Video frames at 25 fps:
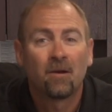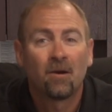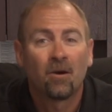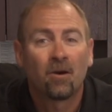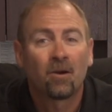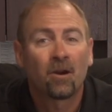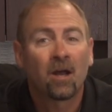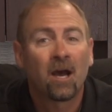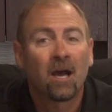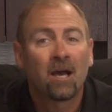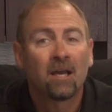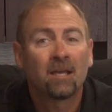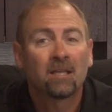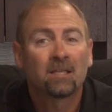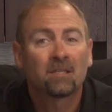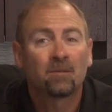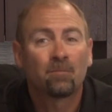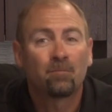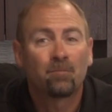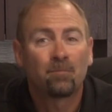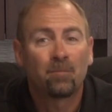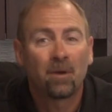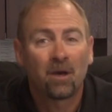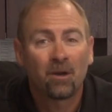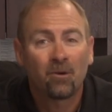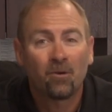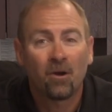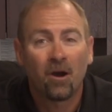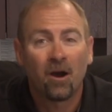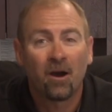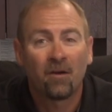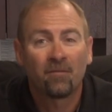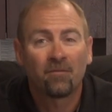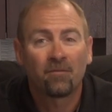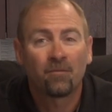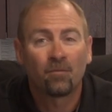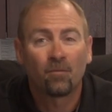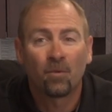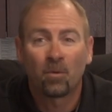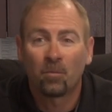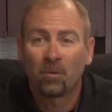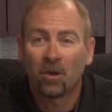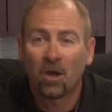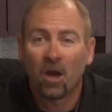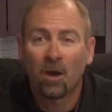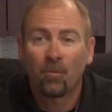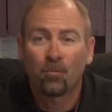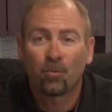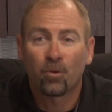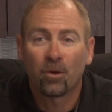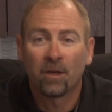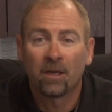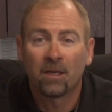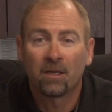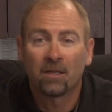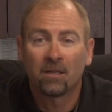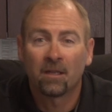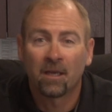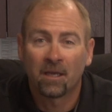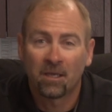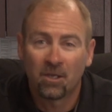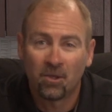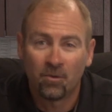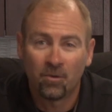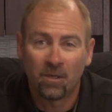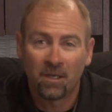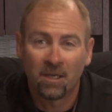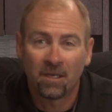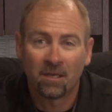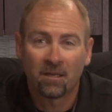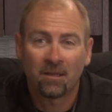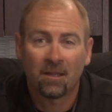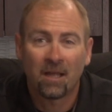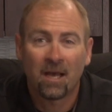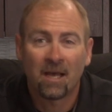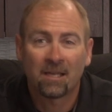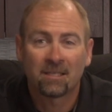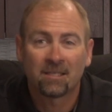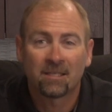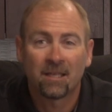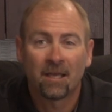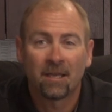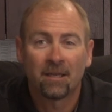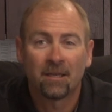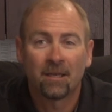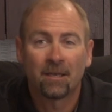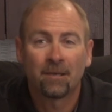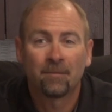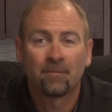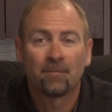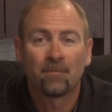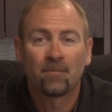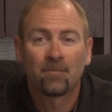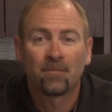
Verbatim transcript: Hart High is better off when we operate like you did in class that day.